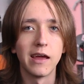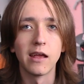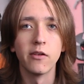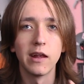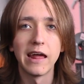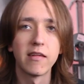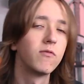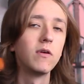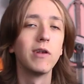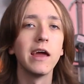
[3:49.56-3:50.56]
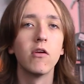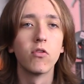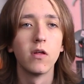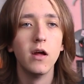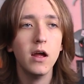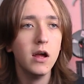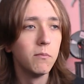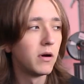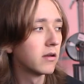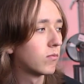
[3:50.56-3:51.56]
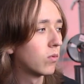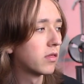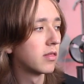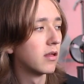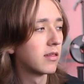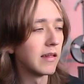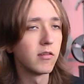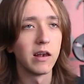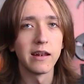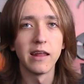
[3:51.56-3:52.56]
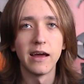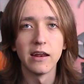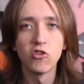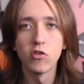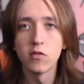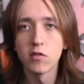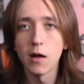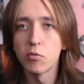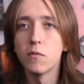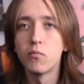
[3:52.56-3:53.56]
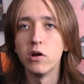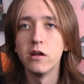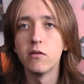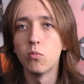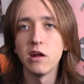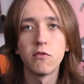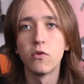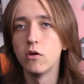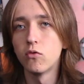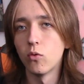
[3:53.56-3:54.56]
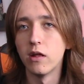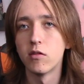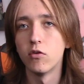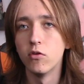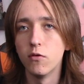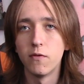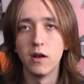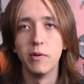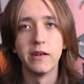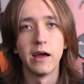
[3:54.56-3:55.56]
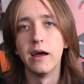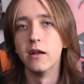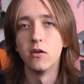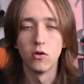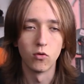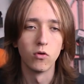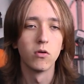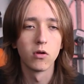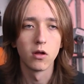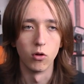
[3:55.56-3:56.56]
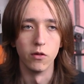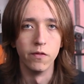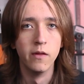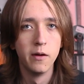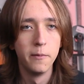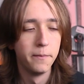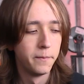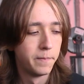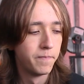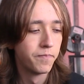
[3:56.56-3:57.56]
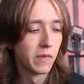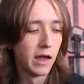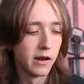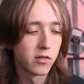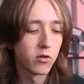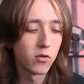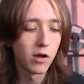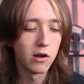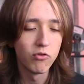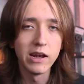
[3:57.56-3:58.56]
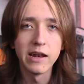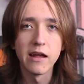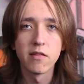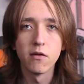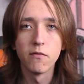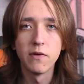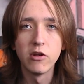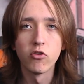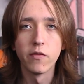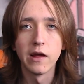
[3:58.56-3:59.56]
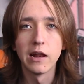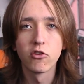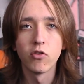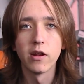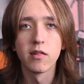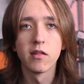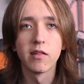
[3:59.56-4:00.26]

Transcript: like in the last few layers. But with a sensor like that, it just stops the print, waits for you to insert new filament, and you're golden. There's also a really nice feature on the electronics